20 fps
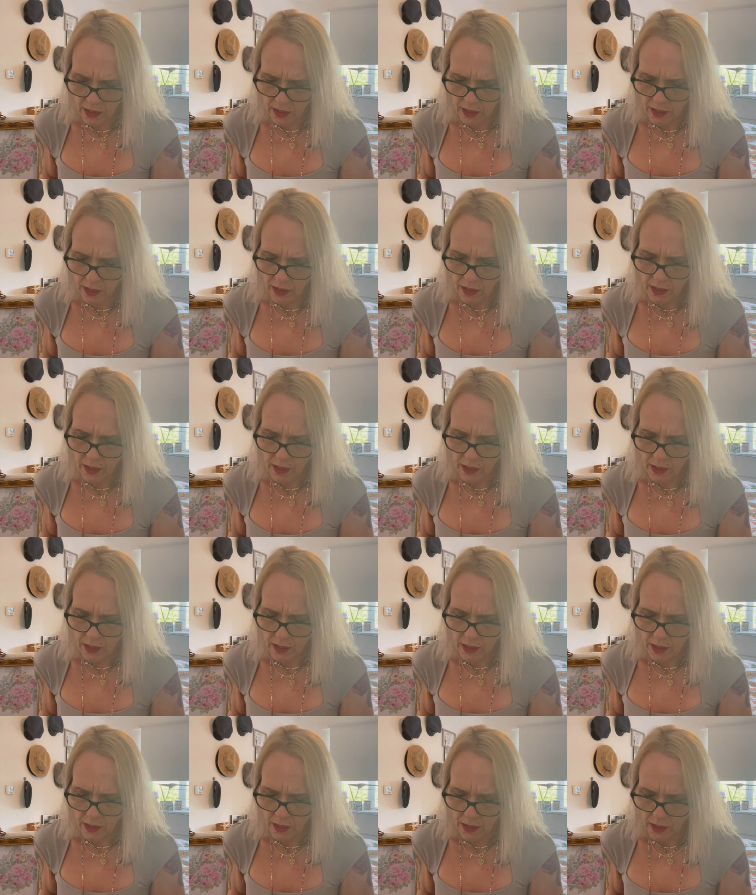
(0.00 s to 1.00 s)

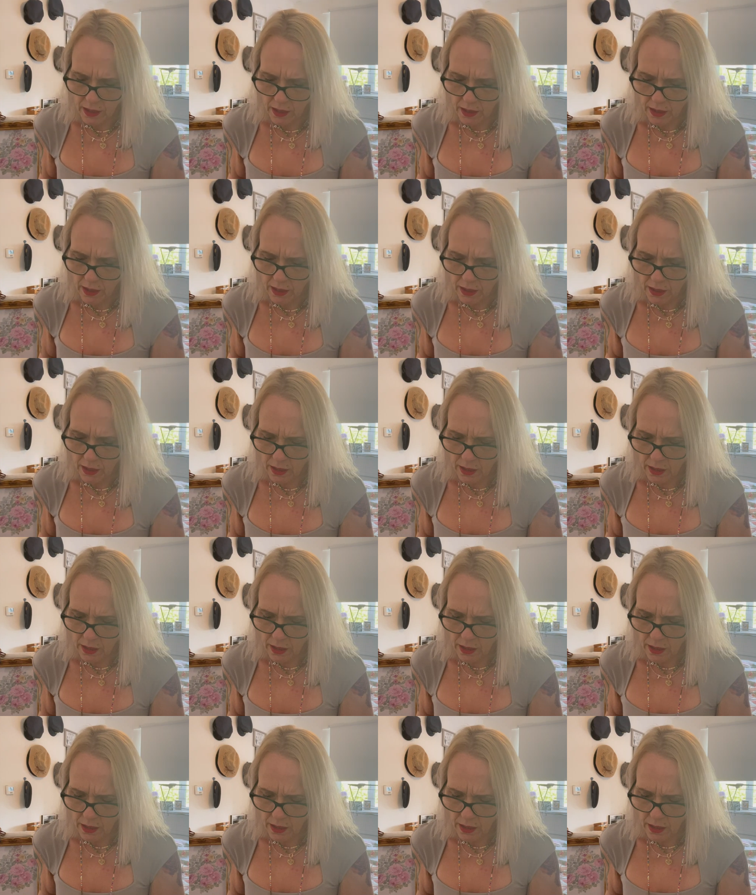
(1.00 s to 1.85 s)
[no speech]